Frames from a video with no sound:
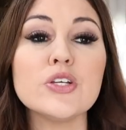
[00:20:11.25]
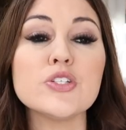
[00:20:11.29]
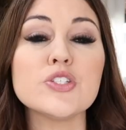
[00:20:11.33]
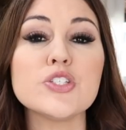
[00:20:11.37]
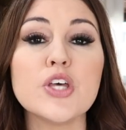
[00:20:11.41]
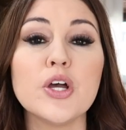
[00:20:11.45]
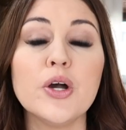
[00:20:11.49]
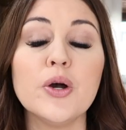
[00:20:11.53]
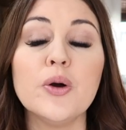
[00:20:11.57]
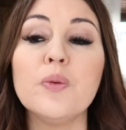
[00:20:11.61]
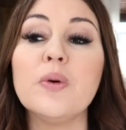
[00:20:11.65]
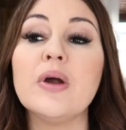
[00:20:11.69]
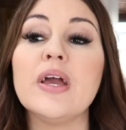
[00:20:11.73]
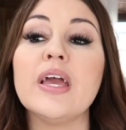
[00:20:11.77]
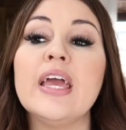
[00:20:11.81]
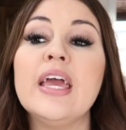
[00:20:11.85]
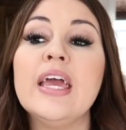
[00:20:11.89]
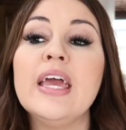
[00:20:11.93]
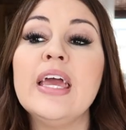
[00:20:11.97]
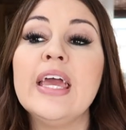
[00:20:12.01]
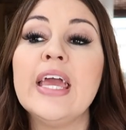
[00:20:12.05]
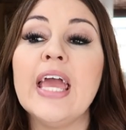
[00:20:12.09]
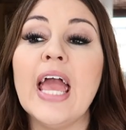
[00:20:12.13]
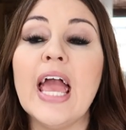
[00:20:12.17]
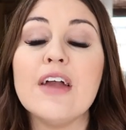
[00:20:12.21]
So
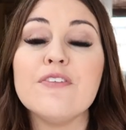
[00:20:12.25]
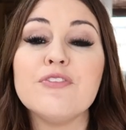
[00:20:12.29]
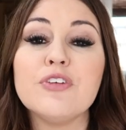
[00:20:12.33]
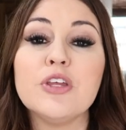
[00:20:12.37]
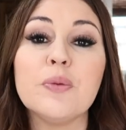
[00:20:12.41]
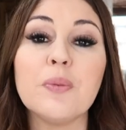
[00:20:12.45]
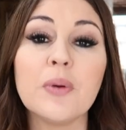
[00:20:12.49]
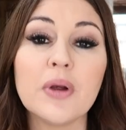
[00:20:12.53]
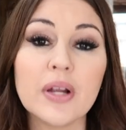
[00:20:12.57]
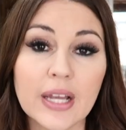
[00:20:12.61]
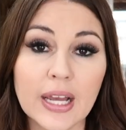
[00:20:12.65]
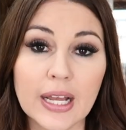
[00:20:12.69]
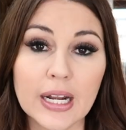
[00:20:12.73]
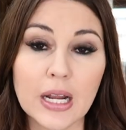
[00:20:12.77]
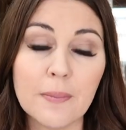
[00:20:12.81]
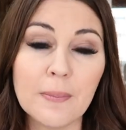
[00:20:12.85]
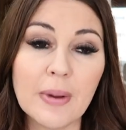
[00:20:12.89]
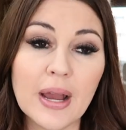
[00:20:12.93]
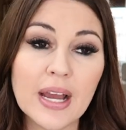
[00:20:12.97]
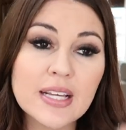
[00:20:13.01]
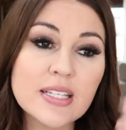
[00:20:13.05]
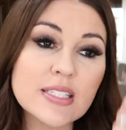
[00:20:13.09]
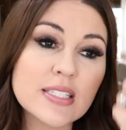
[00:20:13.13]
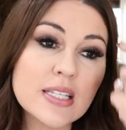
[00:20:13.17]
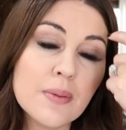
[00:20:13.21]
if you were gonna
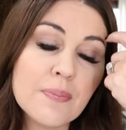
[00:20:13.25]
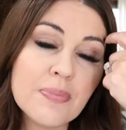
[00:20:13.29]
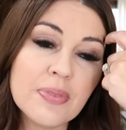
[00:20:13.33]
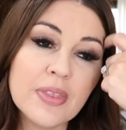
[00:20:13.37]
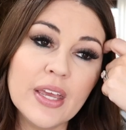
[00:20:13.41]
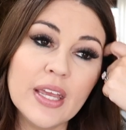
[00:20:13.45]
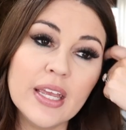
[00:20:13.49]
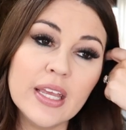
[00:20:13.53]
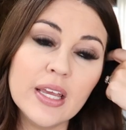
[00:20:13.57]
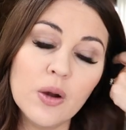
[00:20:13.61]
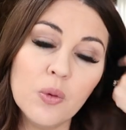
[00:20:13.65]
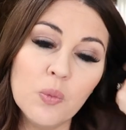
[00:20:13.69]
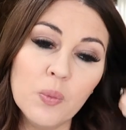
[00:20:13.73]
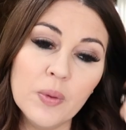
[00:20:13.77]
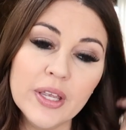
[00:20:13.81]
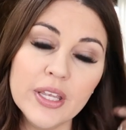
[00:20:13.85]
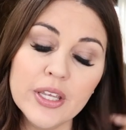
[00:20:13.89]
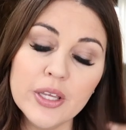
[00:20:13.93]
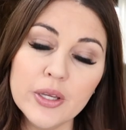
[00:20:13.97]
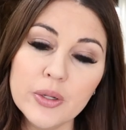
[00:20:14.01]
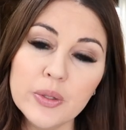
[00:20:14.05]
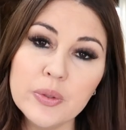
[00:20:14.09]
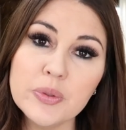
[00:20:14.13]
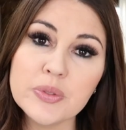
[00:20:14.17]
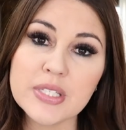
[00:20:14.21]
buy something, we
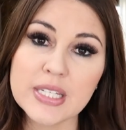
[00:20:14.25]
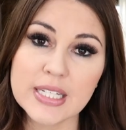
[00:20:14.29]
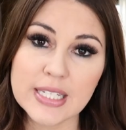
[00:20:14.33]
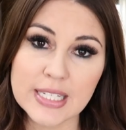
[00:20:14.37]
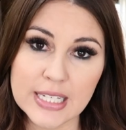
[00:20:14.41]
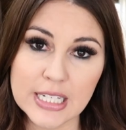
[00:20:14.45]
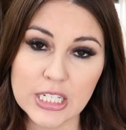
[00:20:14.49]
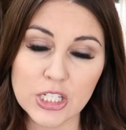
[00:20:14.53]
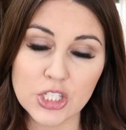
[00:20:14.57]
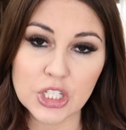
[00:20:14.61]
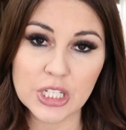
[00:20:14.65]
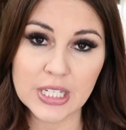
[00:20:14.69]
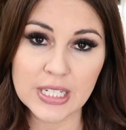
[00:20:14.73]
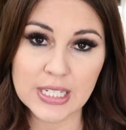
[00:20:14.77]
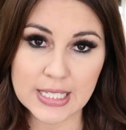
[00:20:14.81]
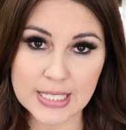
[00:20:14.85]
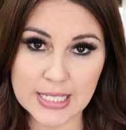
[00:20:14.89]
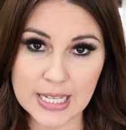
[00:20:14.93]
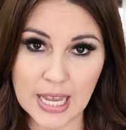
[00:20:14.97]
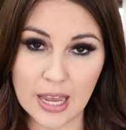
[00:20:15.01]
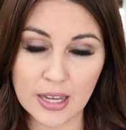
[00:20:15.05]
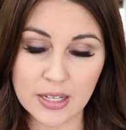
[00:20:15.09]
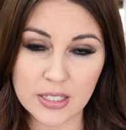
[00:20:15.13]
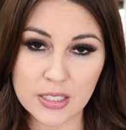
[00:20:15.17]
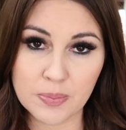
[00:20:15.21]
use teaching
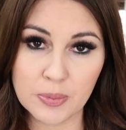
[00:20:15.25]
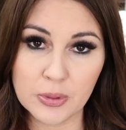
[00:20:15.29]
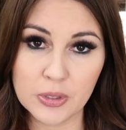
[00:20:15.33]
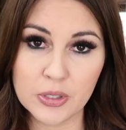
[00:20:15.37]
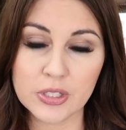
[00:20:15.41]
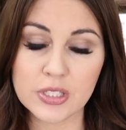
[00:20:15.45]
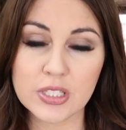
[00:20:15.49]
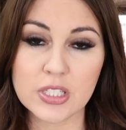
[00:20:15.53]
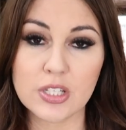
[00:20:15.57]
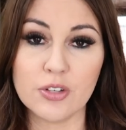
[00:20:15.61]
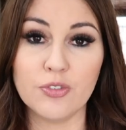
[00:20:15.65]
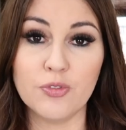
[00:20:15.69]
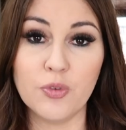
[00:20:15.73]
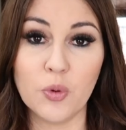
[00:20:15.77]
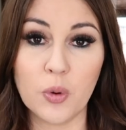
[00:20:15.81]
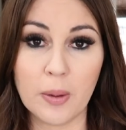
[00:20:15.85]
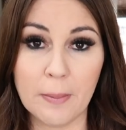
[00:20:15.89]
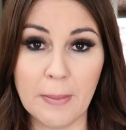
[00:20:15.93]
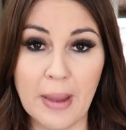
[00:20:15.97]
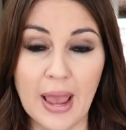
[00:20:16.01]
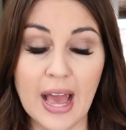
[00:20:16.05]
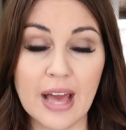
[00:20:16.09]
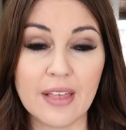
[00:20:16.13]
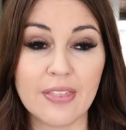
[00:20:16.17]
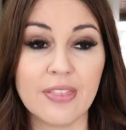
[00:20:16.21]
textbooks for
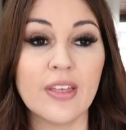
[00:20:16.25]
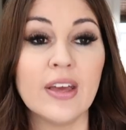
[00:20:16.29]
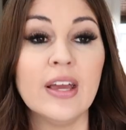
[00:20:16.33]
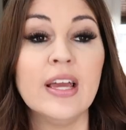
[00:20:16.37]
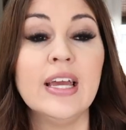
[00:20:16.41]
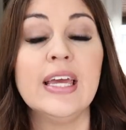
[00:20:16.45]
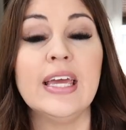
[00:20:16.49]
math.